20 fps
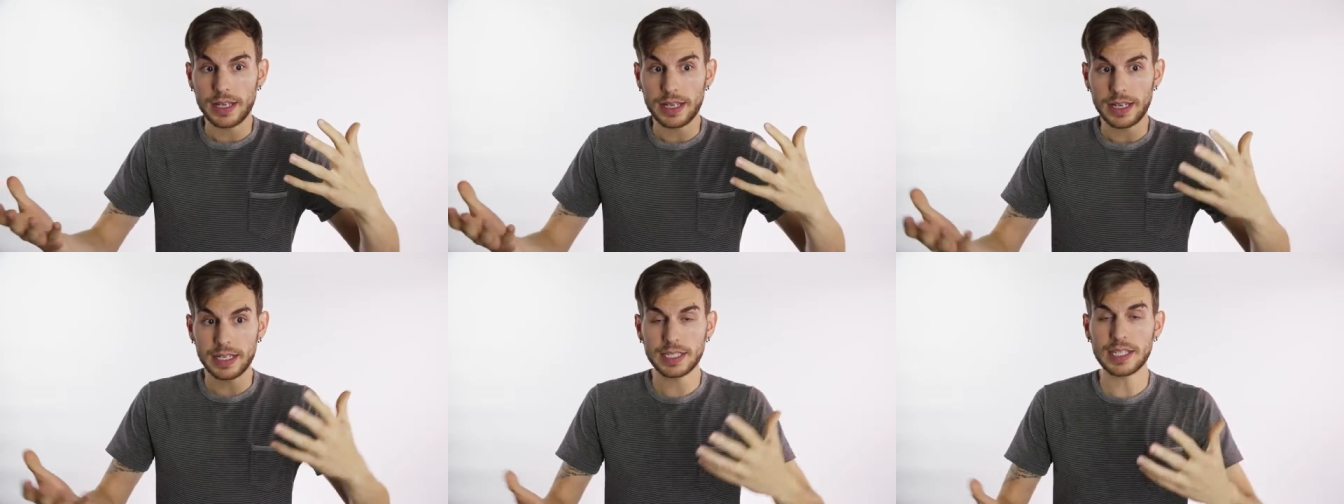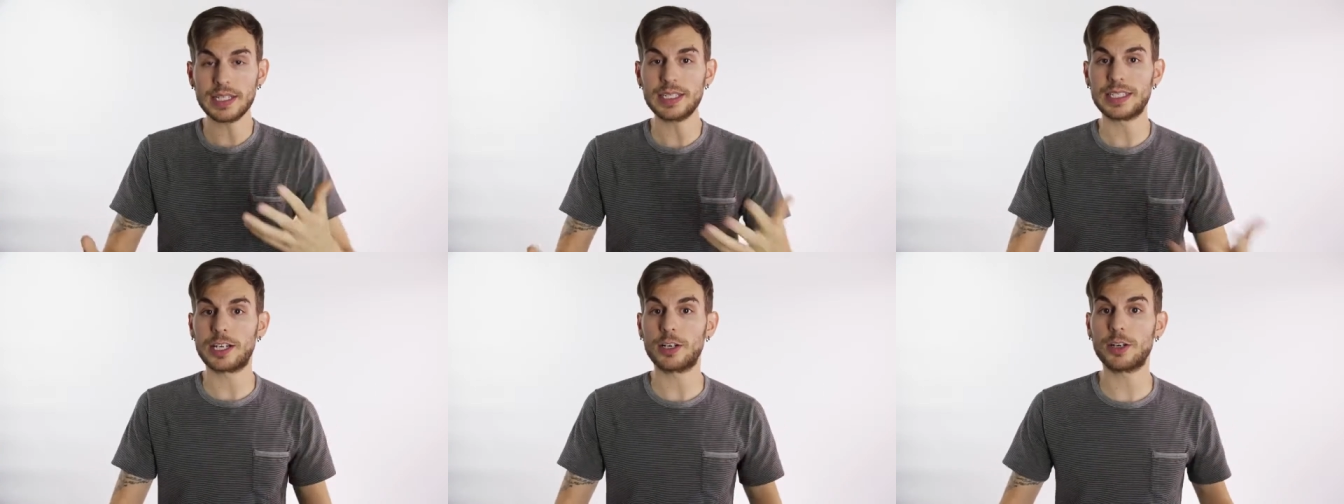is
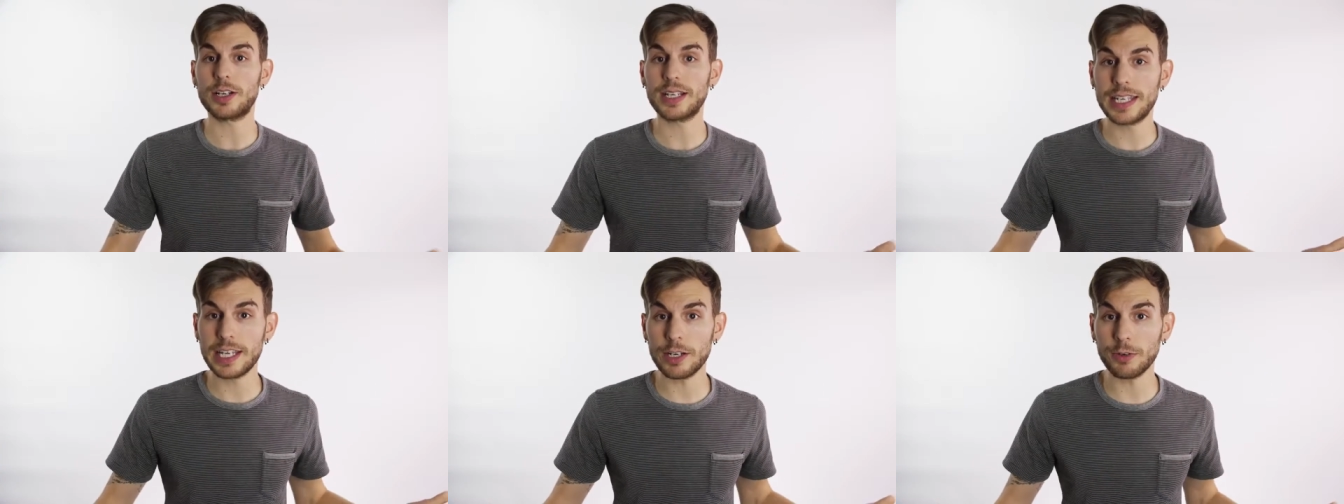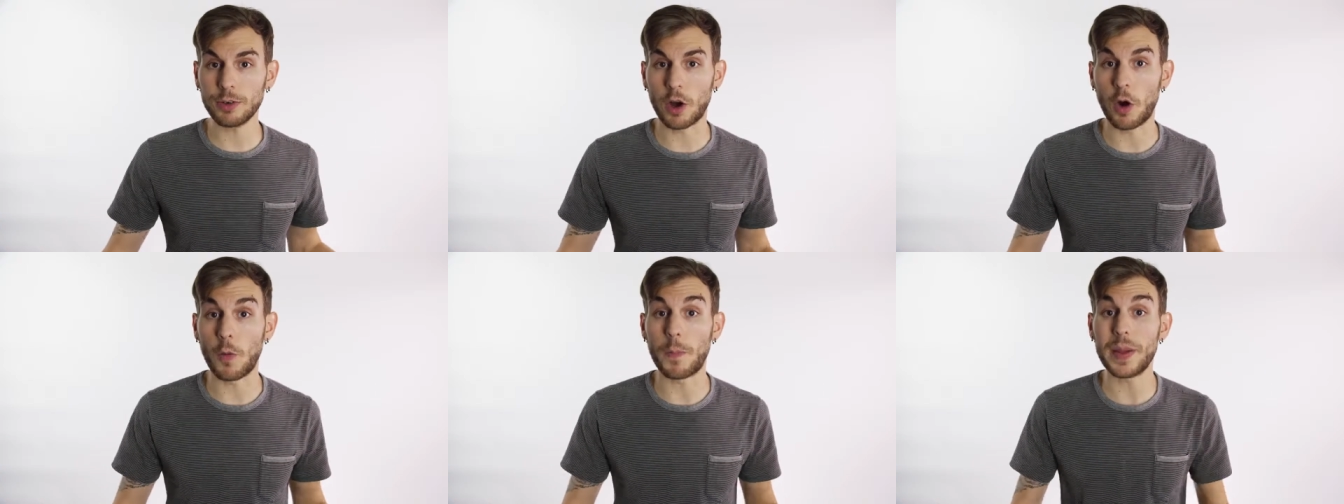considered a
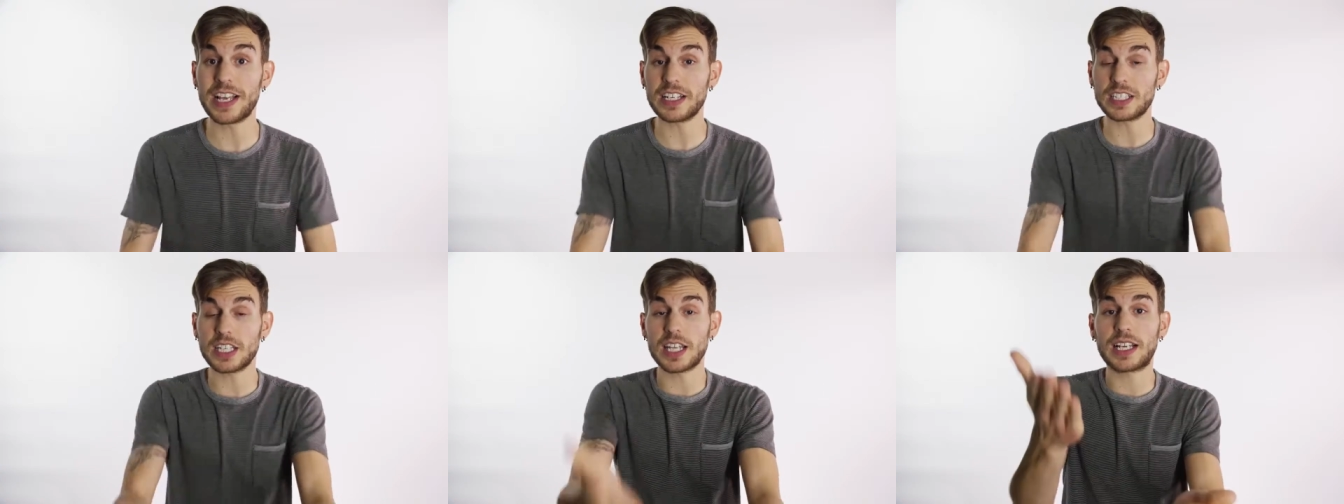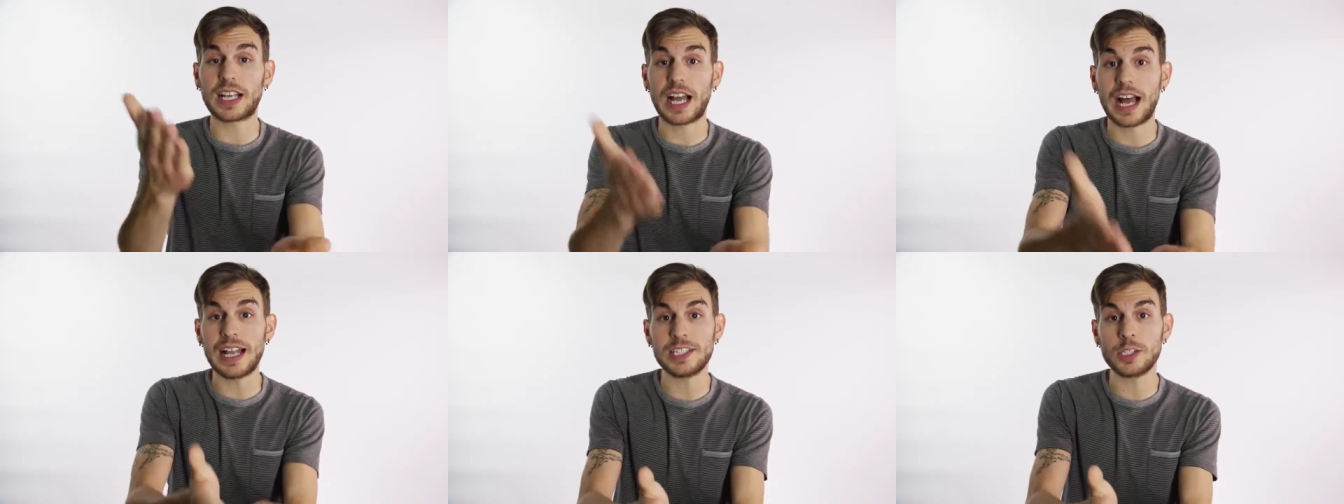hero because of
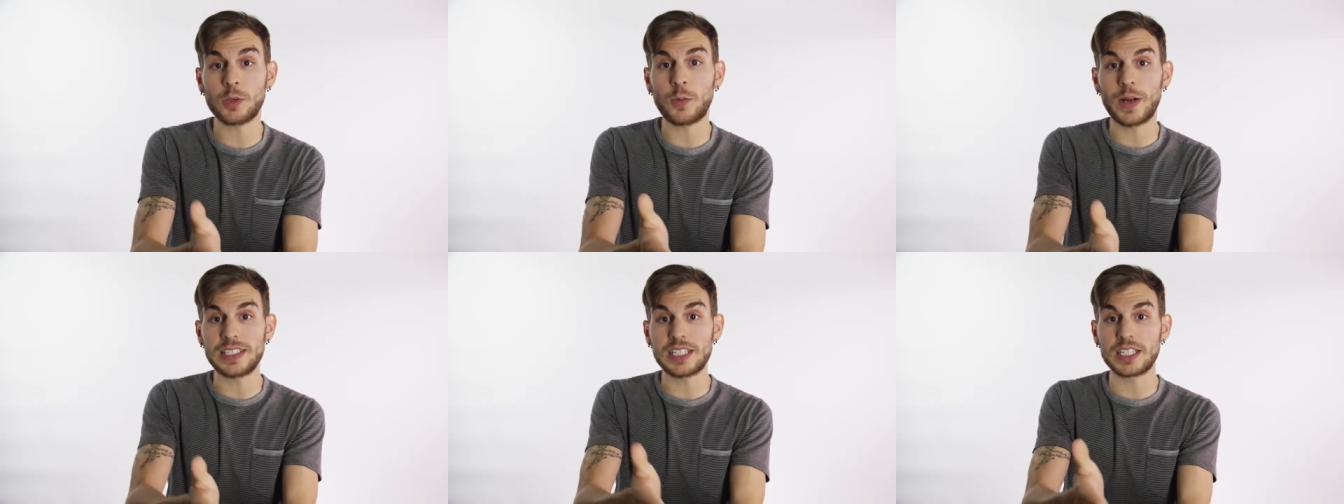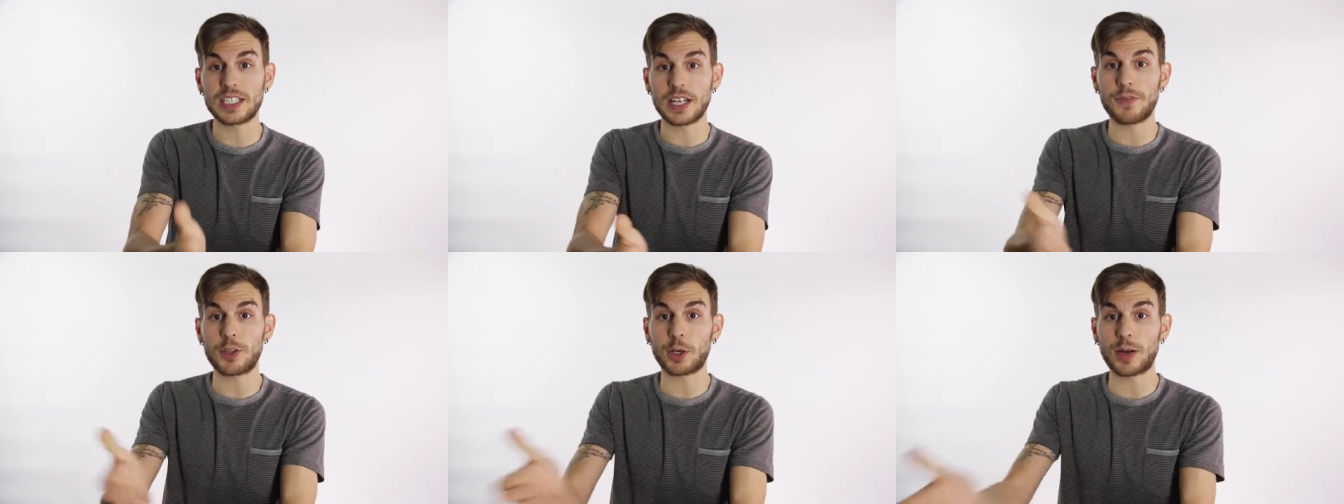the
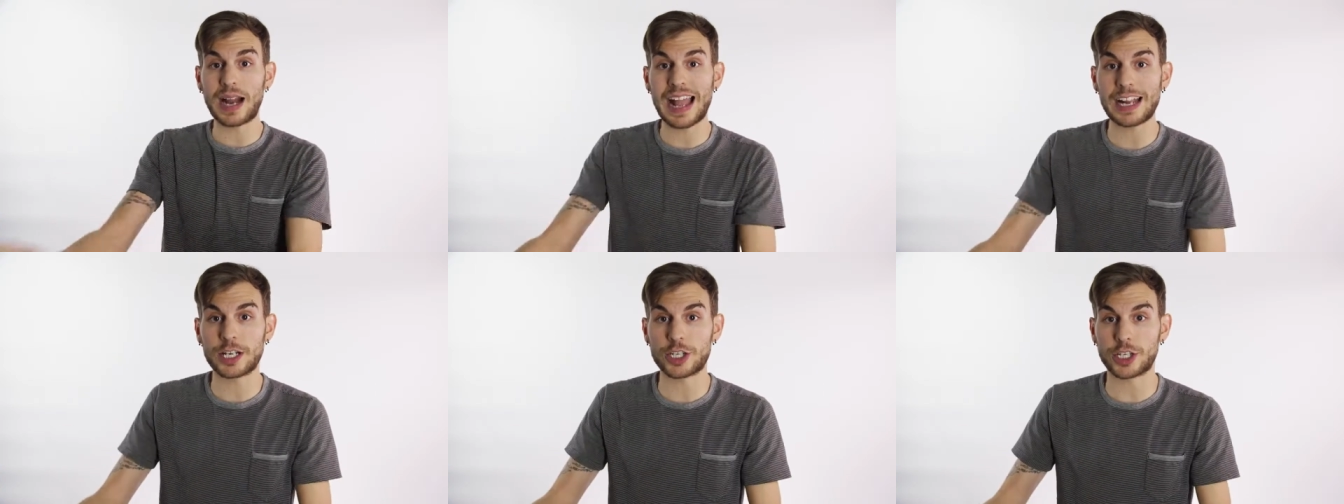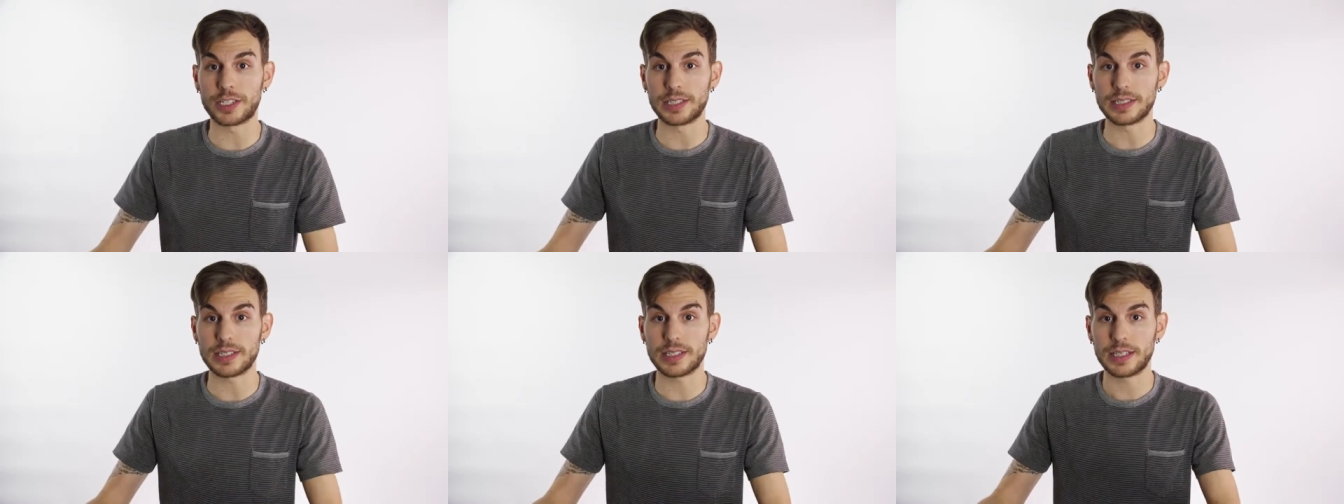consequences of their
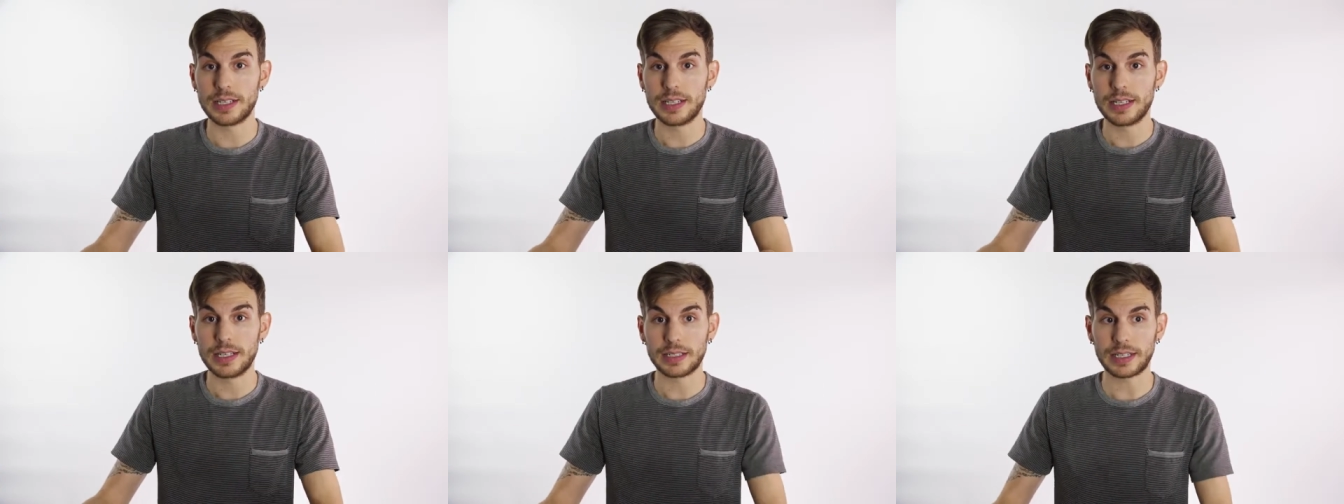actions,